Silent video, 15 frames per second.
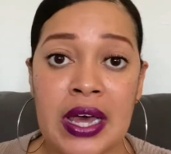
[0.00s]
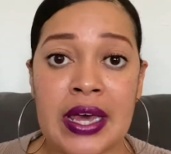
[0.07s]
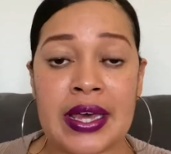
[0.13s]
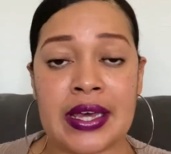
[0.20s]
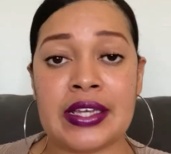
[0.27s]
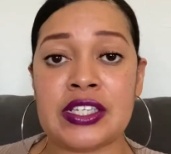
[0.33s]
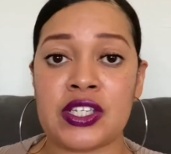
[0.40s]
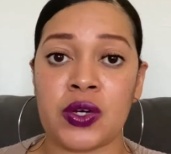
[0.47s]

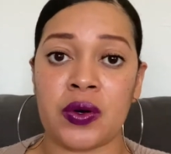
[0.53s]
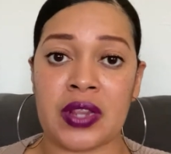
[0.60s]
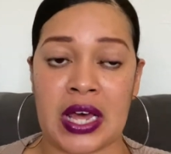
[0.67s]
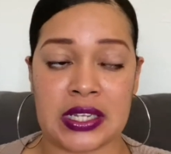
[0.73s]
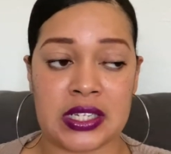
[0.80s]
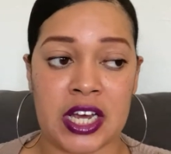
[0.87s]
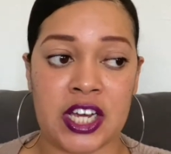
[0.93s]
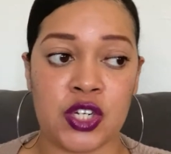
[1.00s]
He's still in that
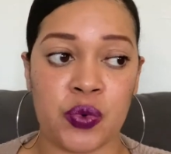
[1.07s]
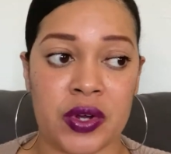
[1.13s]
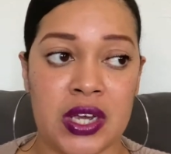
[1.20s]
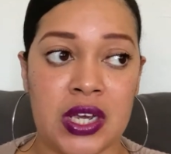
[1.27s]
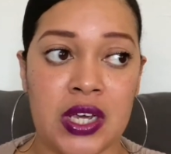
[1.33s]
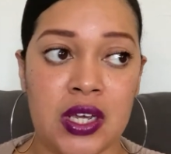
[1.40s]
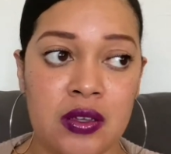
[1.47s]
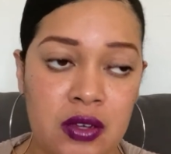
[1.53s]
stage where
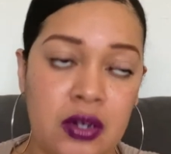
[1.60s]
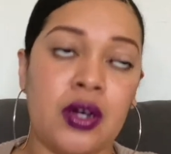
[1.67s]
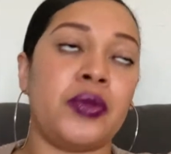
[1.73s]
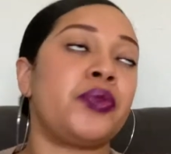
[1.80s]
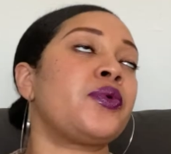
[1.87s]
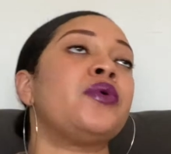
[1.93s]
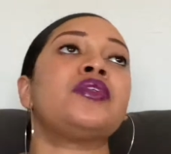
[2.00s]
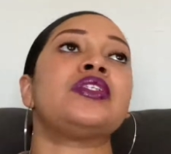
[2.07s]
he,
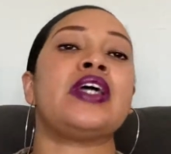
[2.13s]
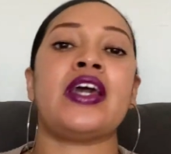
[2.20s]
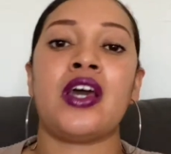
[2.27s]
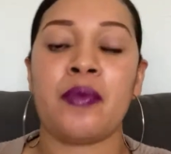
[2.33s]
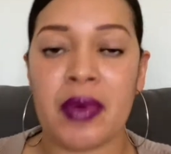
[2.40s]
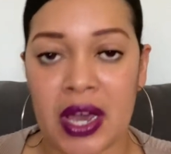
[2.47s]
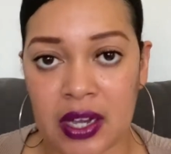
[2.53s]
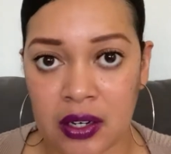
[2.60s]
throws his head
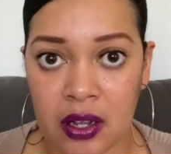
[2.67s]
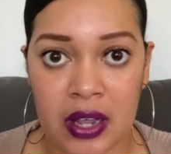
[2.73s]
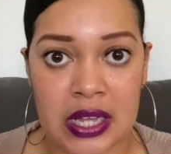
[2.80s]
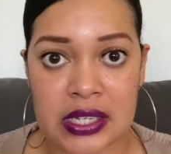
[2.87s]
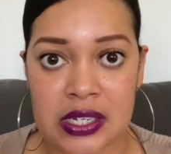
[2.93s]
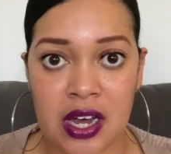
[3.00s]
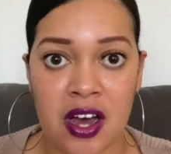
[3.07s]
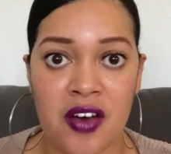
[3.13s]
back and all that
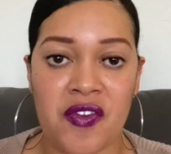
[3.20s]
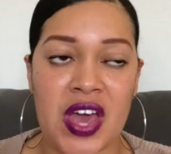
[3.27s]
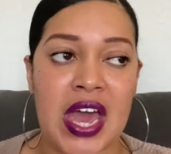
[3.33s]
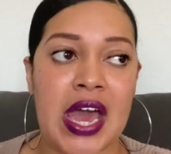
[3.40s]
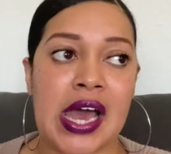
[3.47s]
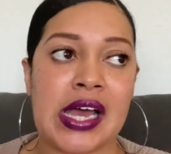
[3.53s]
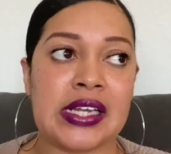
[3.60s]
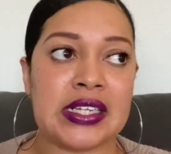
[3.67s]
stuff.
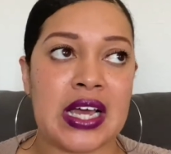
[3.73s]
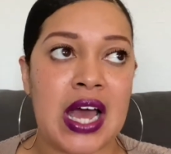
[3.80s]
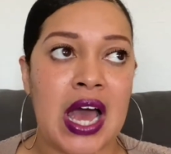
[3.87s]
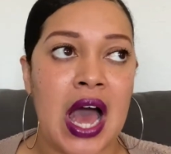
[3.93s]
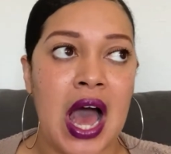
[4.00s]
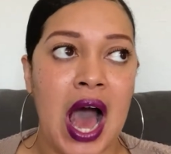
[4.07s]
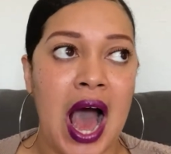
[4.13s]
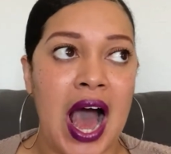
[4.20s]
And
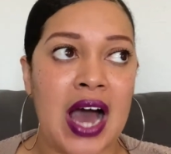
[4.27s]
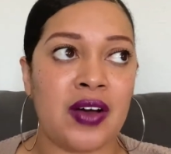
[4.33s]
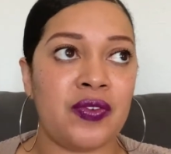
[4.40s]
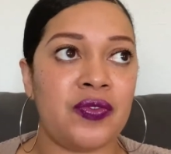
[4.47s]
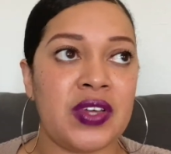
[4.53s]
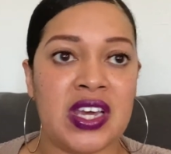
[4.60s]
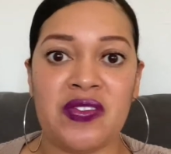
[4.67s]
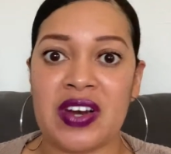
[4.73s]
I've
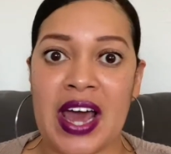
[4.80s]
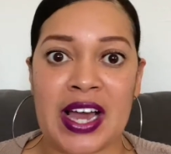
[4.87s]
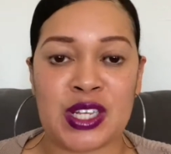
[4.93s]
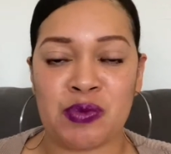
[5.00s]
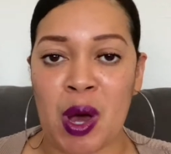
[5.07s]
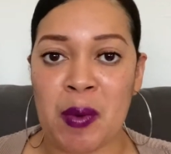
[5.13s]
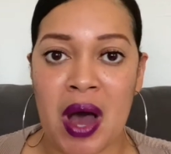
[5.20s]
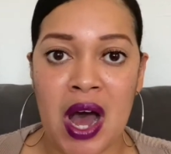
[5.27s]
even asked
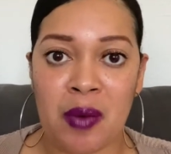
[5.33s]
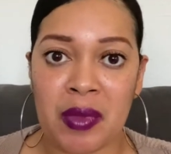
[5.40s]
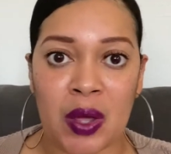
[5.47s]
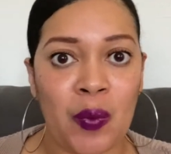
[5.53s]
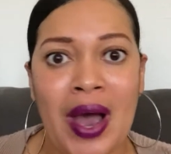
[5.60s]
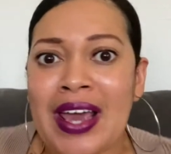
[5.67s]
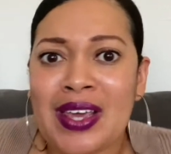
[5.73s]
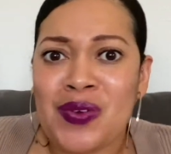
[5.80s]
my mom,
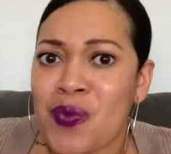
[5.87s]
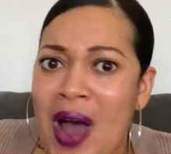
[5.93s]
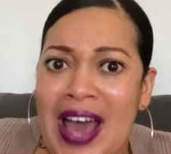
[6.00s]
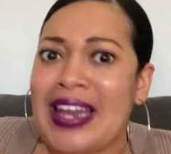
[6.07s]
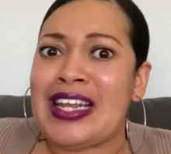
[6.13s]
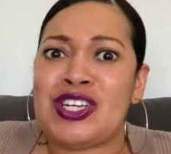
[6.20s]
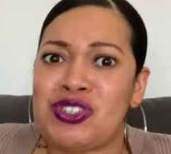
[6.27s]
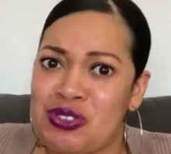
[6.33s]
why
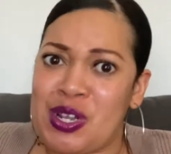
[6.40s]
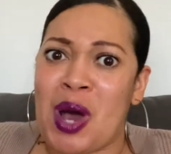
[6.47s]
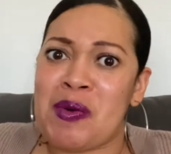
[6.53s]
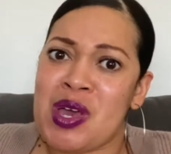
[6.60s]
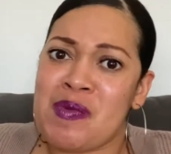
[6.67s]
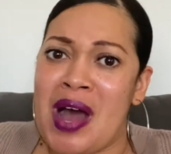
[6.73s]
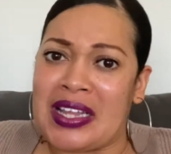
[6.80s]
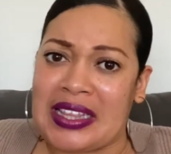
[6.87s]
didn't you tell me
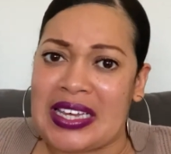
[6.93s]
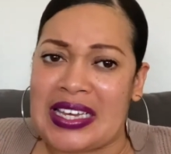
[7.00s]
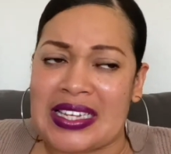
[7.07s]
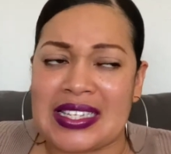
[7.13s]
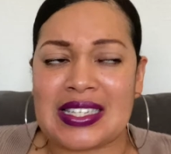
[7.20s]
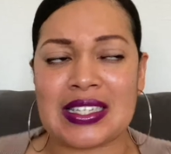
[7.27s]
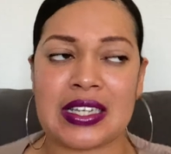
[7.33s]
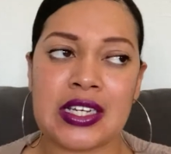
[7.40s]
about
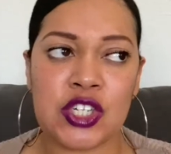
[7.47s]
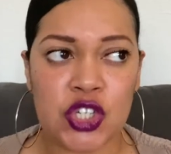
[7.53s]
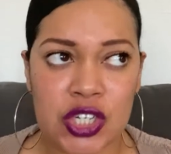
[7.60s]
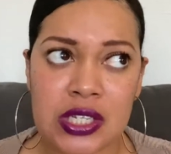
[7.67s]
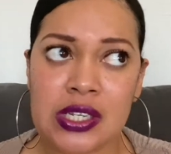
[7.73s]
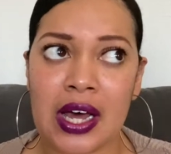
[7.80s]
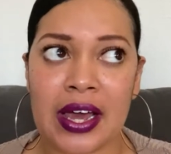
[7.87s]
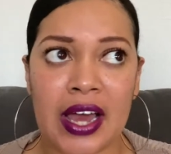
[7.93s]
this? And she's
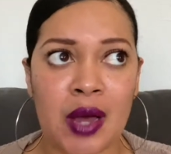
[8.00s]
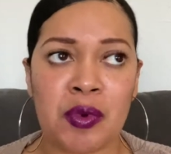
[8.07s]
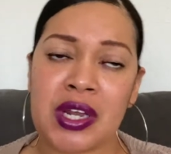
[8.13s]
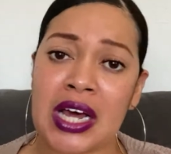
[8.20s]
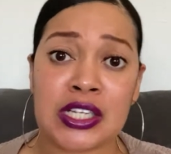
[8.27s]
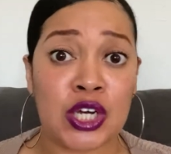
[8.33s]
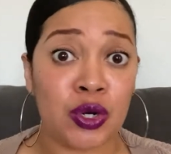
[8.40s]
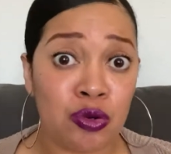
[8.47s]
like, I
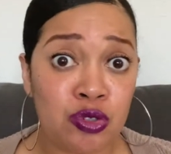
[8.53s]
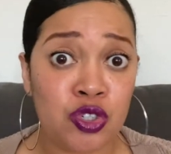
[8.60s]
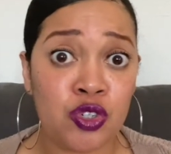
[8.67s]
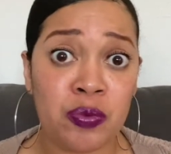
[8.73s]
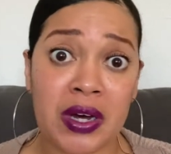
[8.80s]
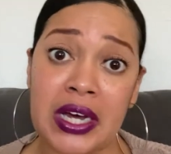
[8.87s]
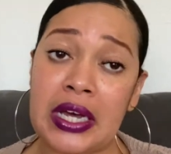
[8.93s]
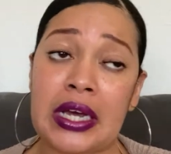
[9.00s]
told you,
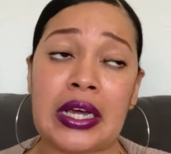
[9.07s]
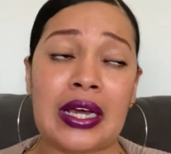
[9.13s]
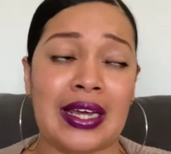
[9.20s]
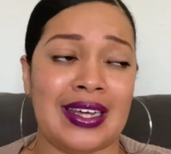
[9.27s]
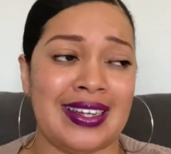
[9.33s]
but